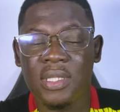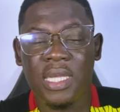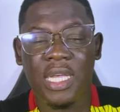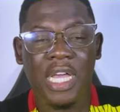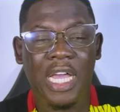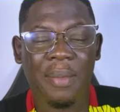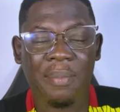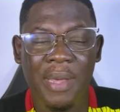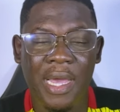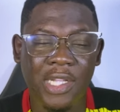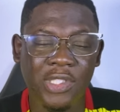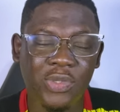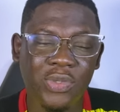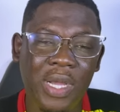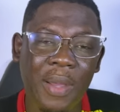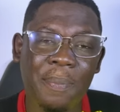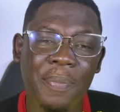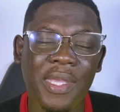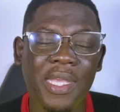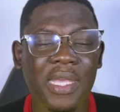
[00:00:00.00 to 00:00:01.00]
um,
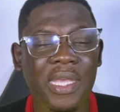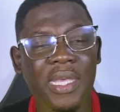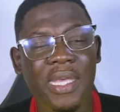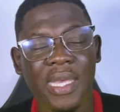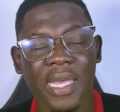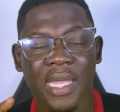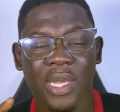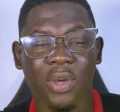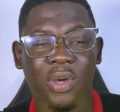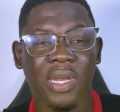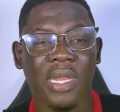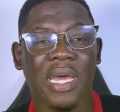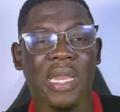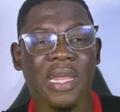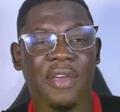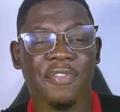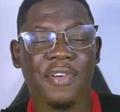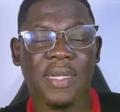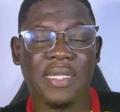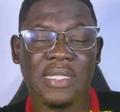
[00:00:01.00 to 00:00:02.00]
Ajua P, and all the
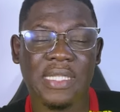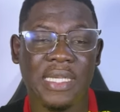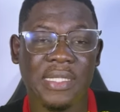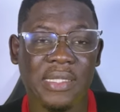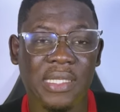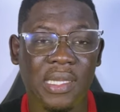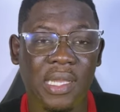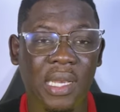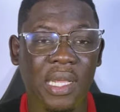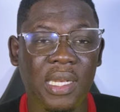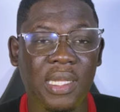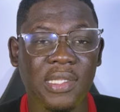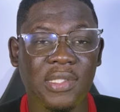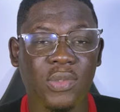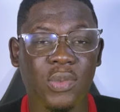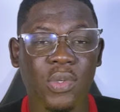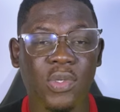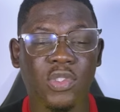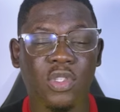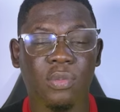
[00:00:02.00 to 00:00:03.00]
other fantastic ladies
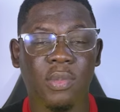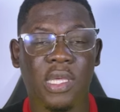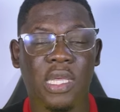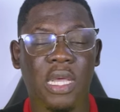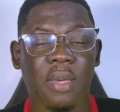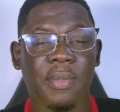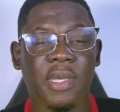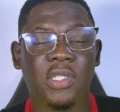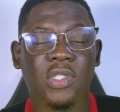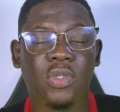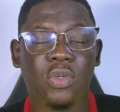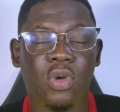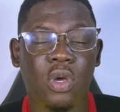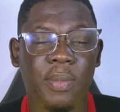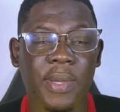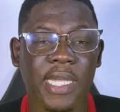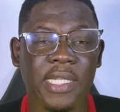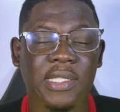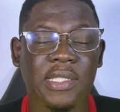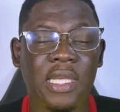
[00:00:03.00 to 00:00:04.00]
will also be coming to
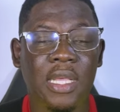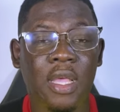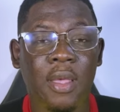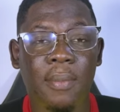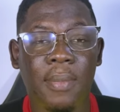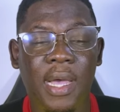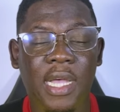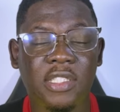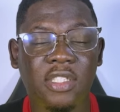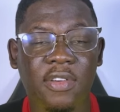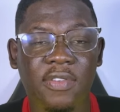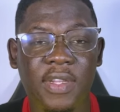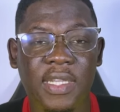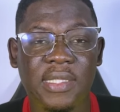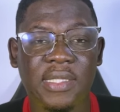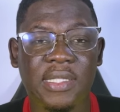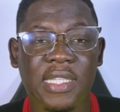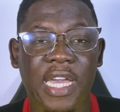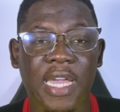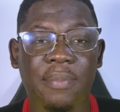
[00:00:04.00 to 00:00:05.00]
comment. But as of
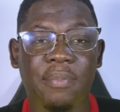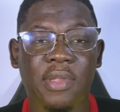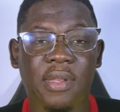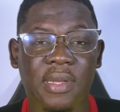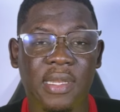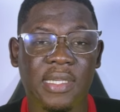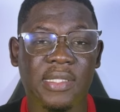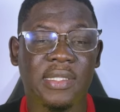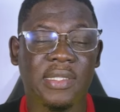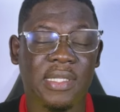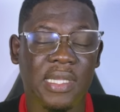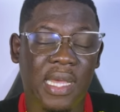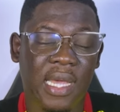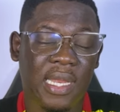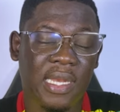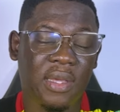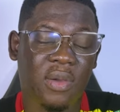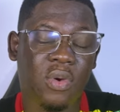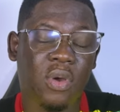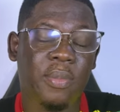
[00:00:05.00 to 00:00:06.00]
this time, these are
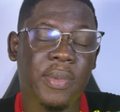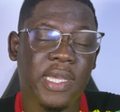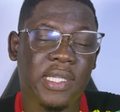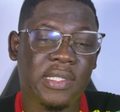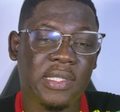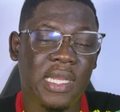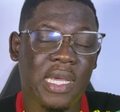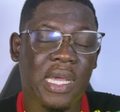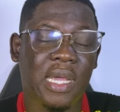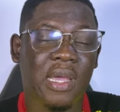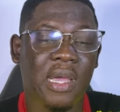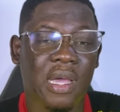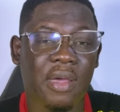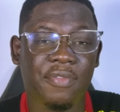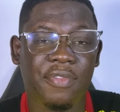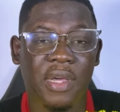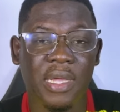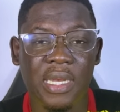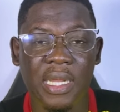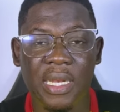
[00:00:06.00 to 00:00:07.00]
the comments that I have
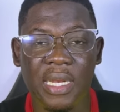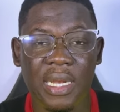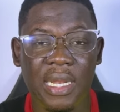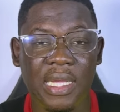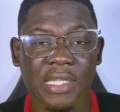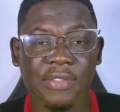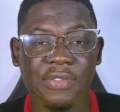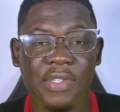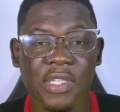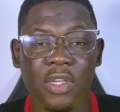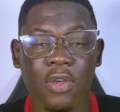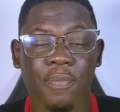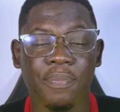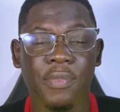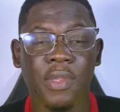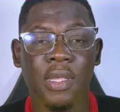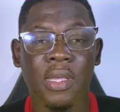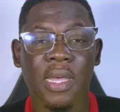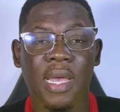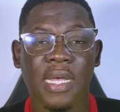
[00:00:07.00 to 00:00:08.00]
under the last video.
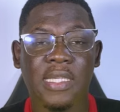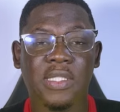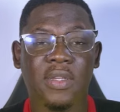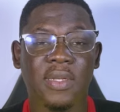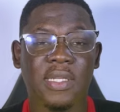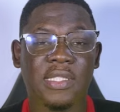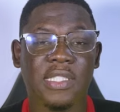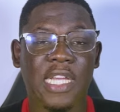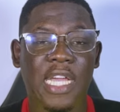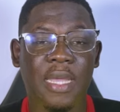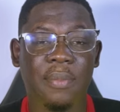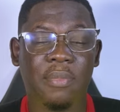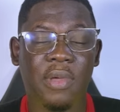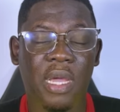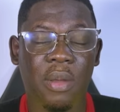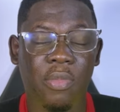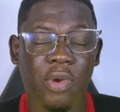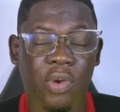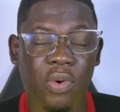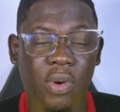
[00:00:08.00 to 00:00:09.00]
As of the time,
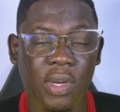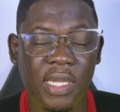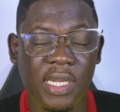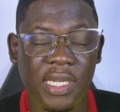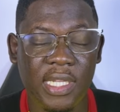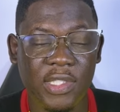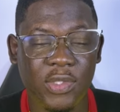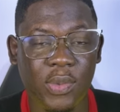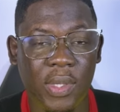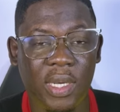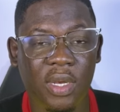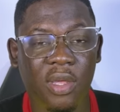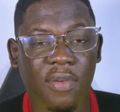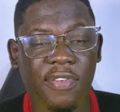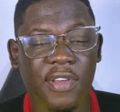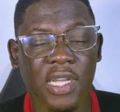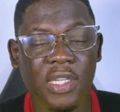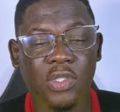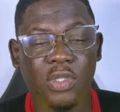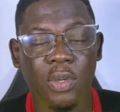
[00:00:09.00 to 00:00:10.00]
I'm recording this one. Don't
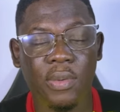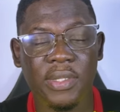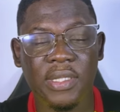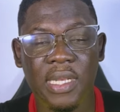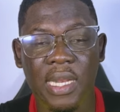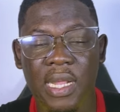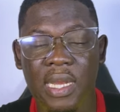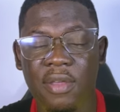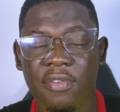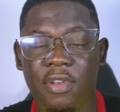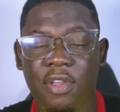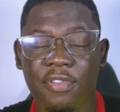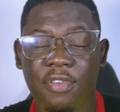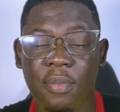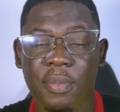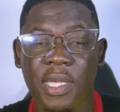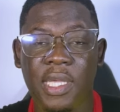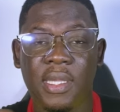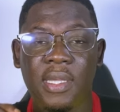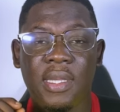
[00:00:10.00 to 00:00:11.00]
forget to always like the video for
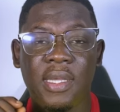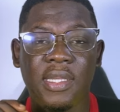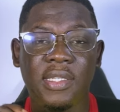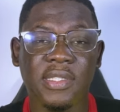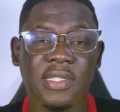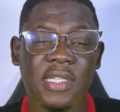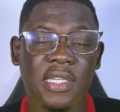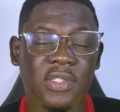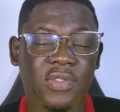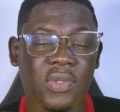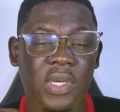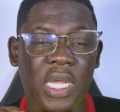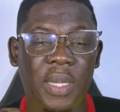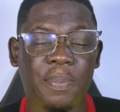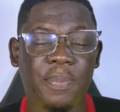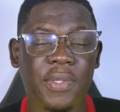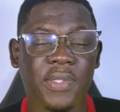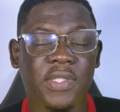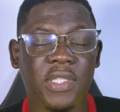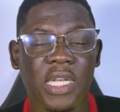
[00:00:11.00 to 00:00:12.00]
me. Subscribe,
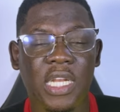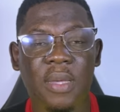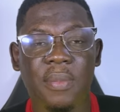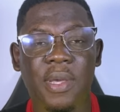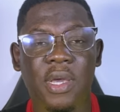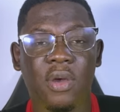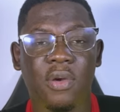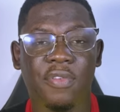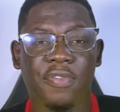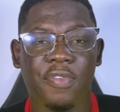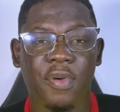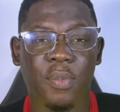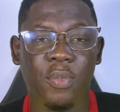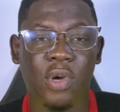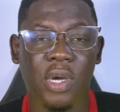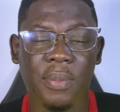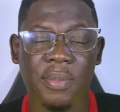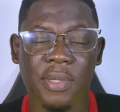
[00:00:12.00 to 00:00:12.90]
put on the bell for more